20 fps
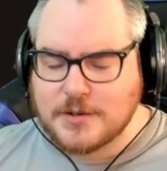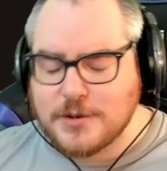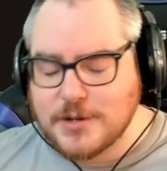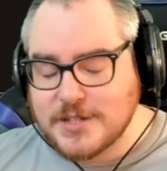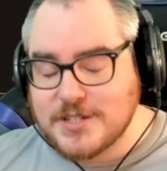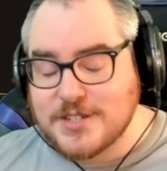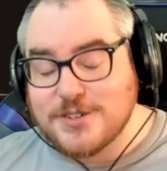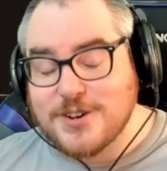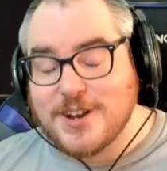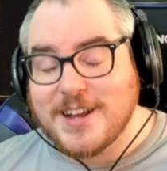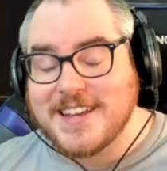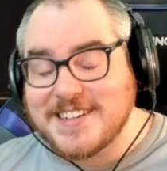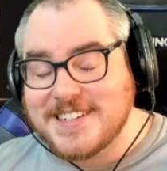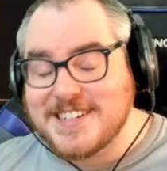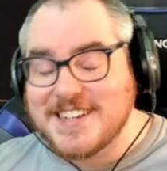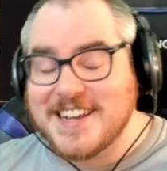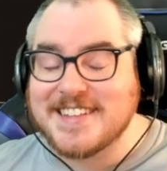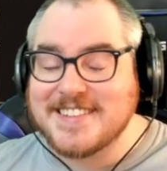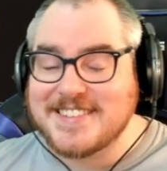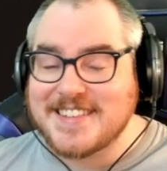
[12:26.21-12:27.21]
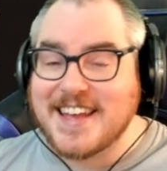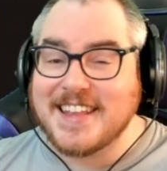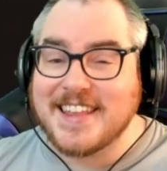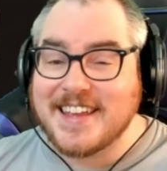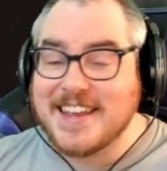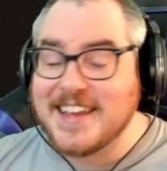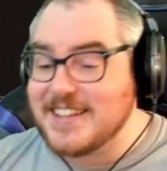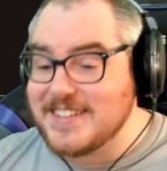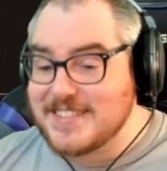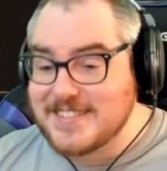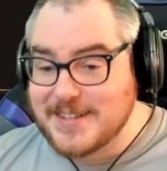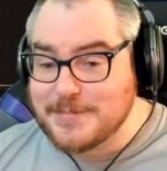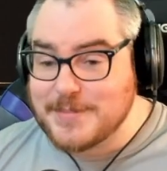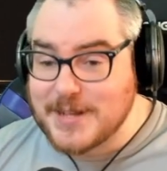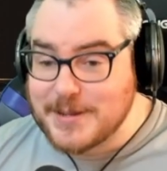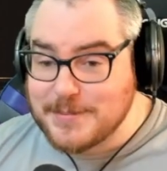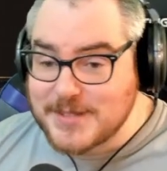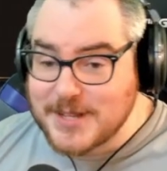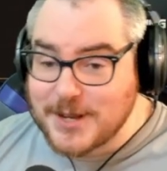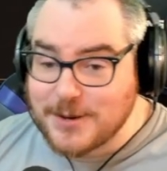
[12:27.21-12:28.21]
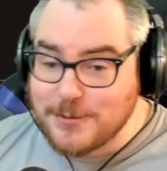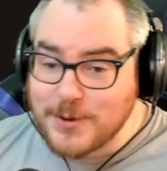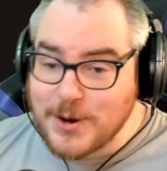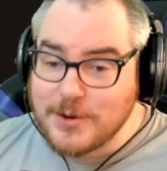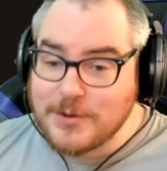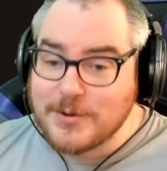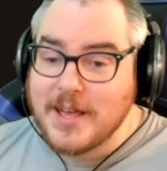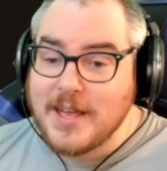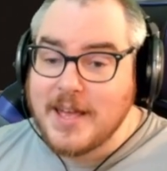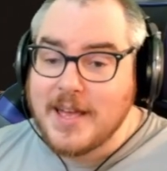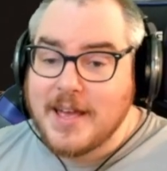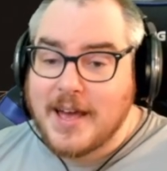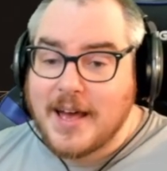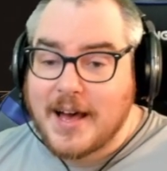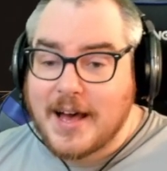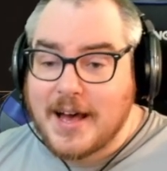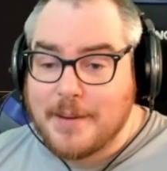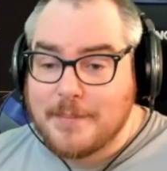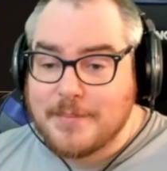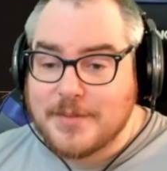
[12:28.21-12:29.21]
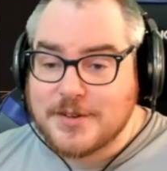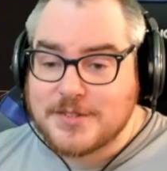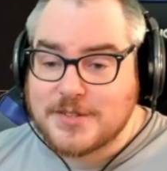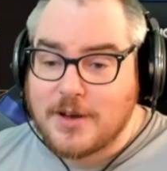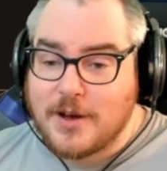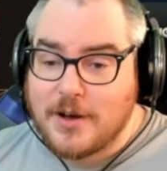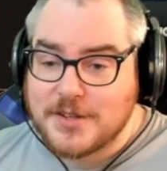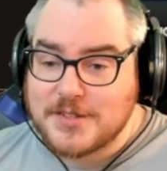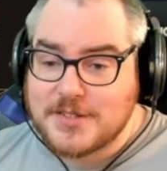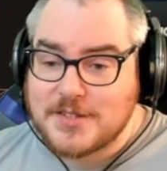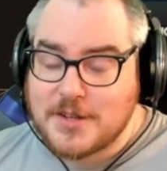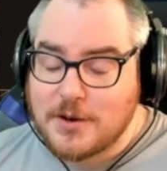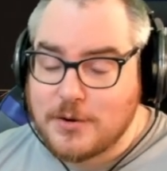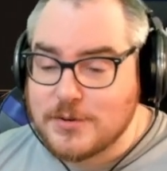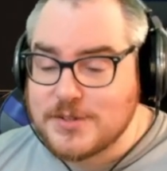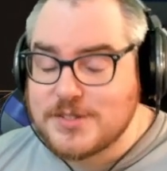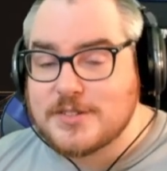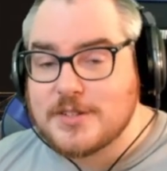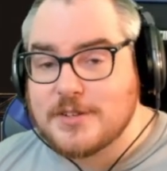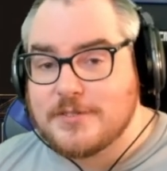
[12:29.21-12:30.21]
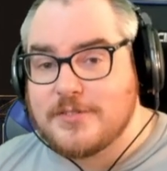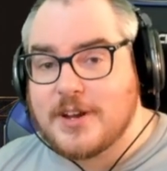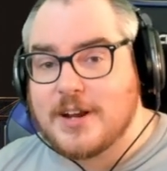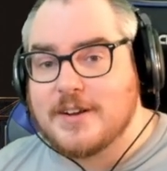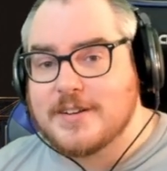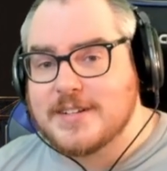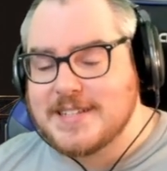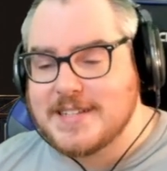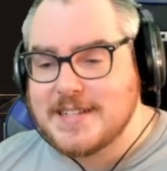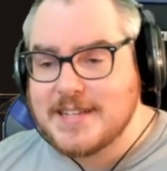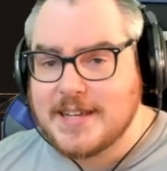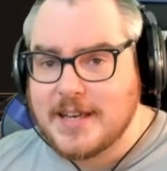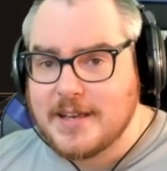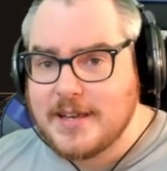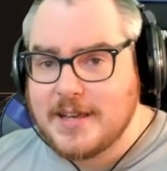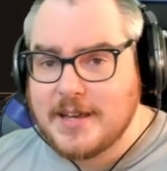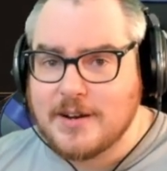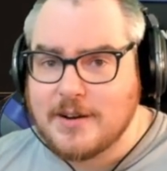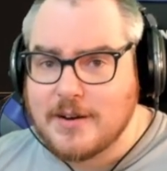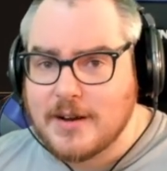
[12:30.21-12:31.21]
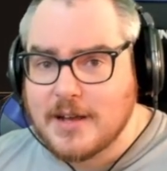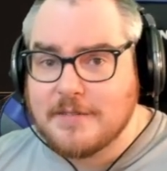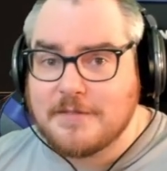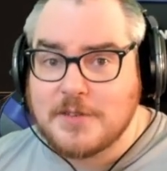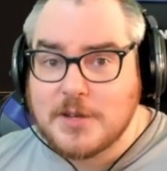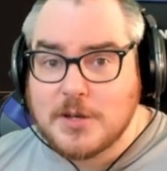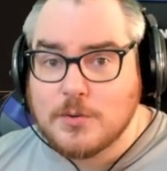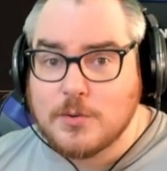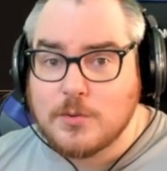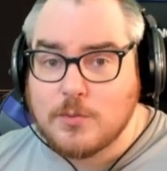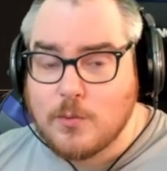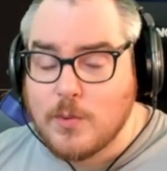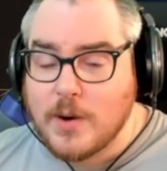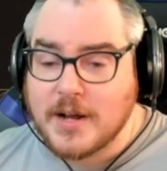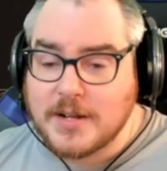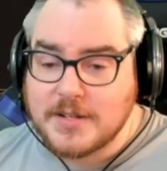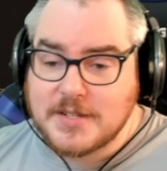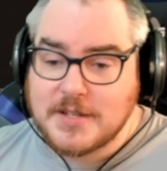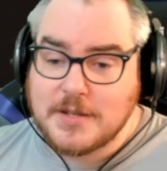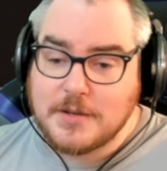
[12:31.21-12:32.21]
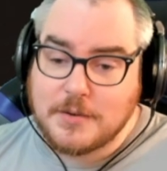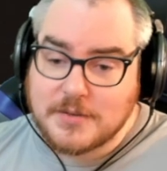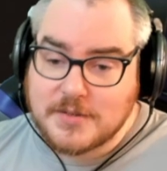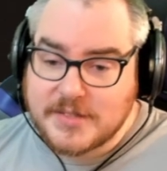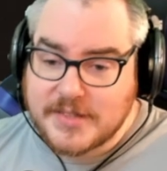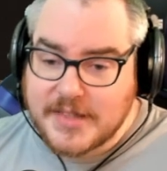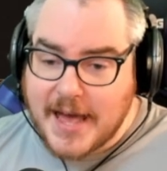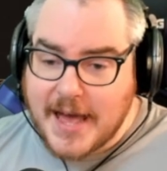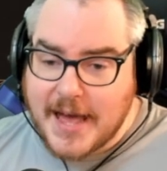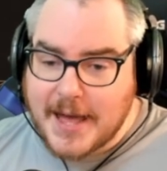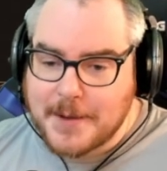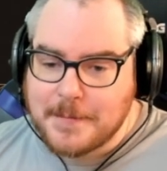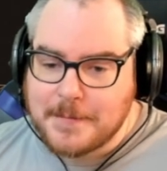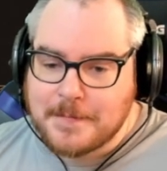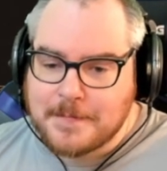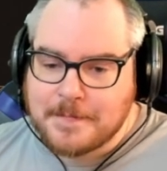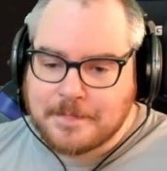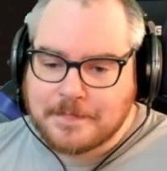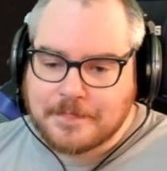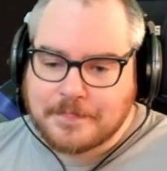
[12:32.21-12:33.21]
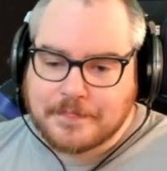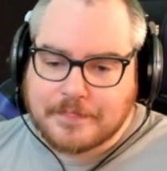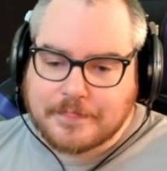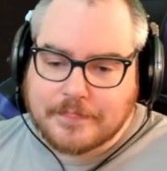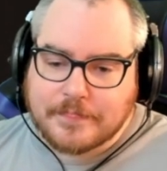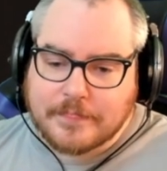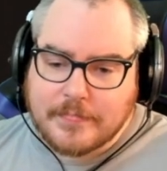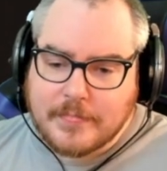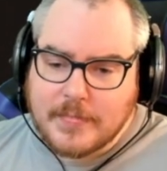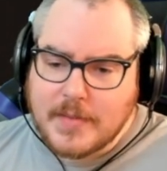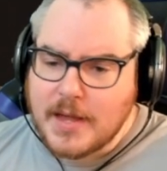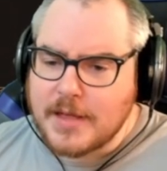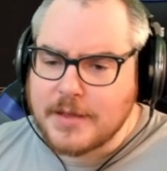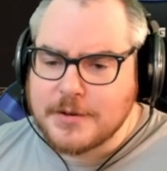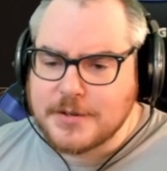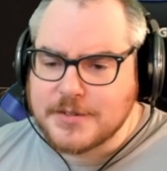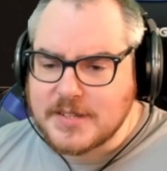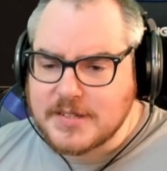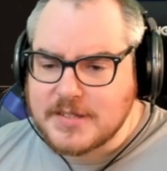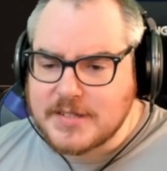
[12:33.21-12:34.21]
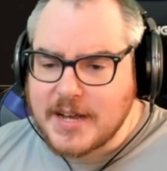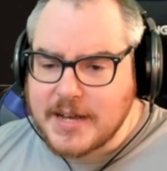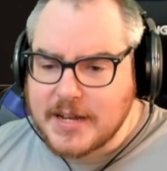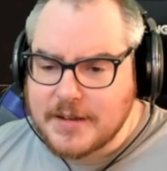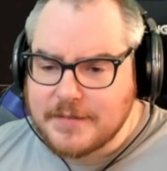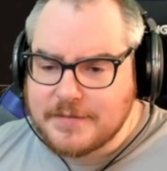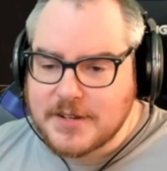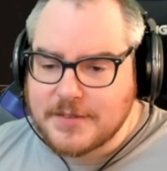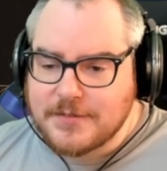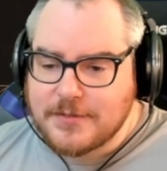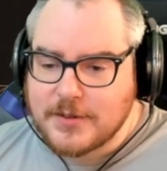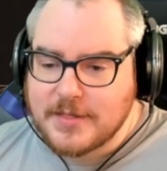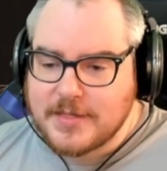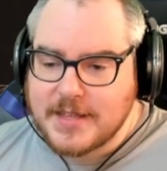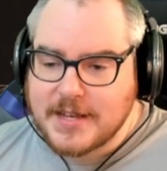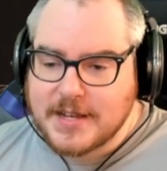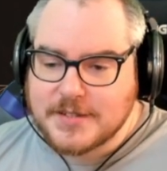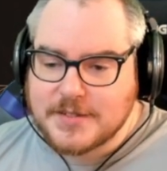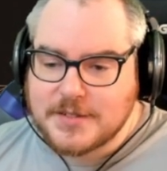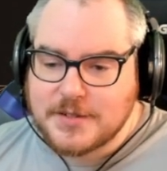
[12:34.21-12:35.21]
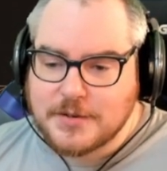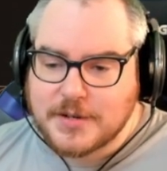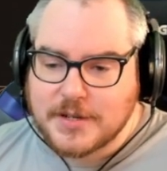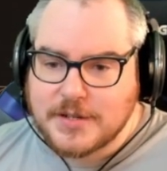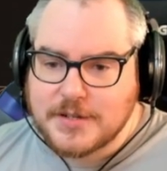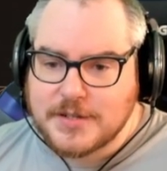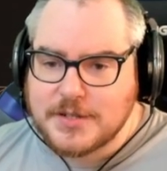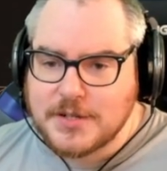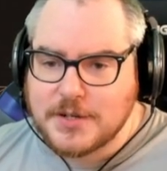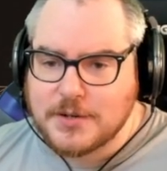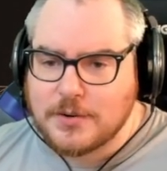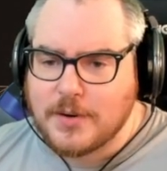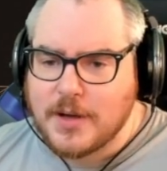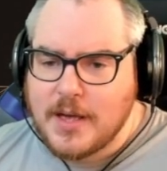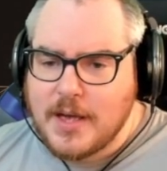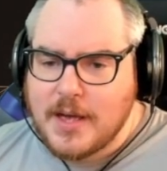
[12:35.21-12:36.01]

strike chance allocated. Sometimes I won't. There's also Sovereignty here if you want to use that. There's a ton of different things you can do.